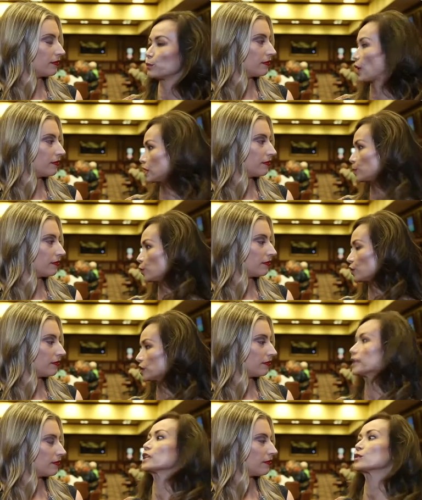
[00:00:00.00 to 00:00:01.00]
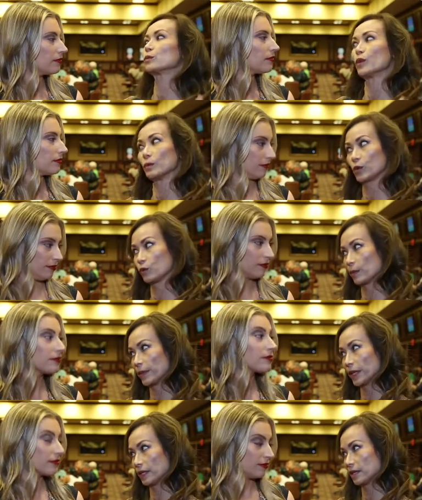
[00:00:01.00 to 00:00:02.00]
Speaker 1: prize pools unless we bring more
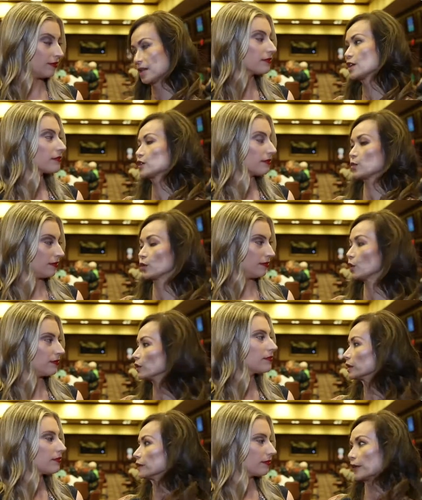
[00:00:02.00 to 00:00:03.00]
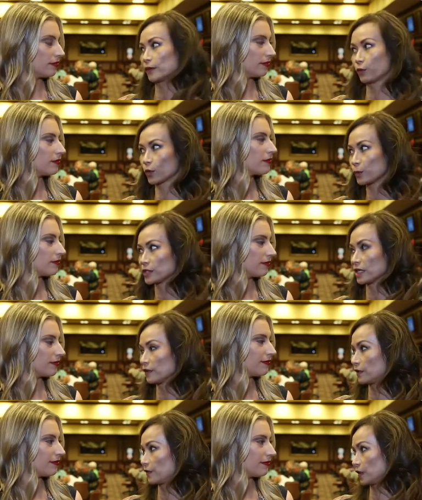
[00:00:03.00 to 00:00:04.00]
women in. So we're only like
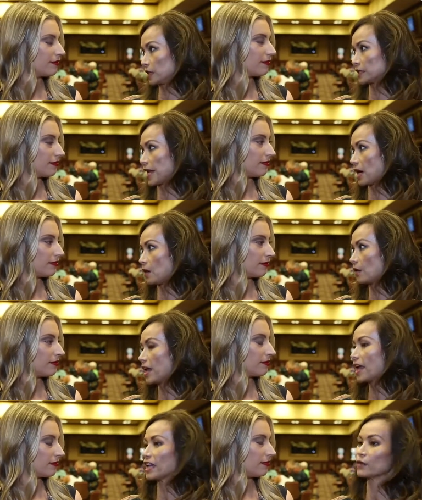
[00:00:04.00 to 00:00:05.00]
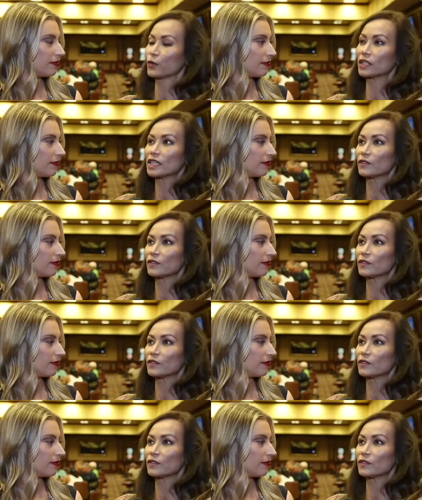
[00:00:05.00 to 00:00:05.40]
4% of the fields now, and if we could